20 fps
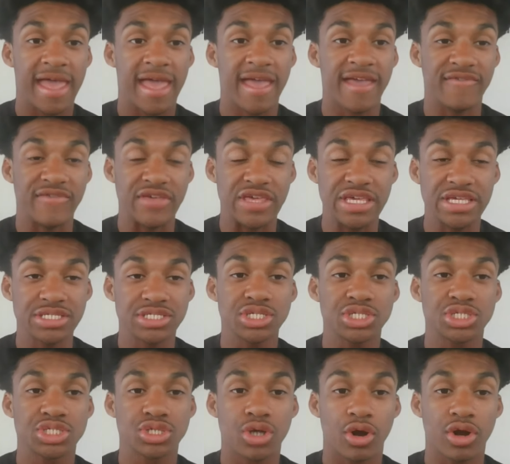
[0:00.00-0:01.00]
if he's the
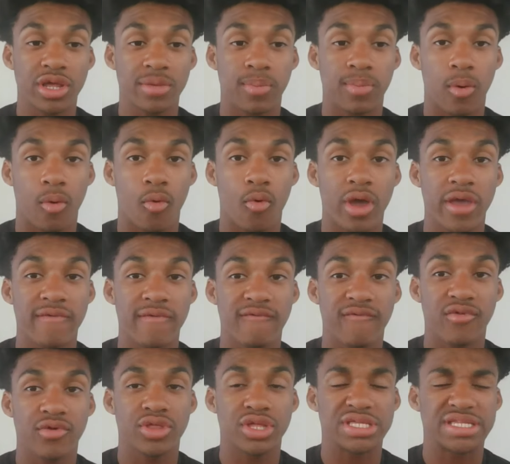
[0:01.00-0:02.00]
starting point
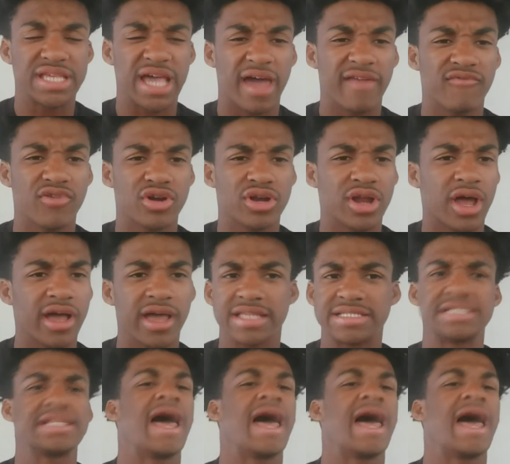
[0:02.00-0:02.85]
for the Denver Nuggets,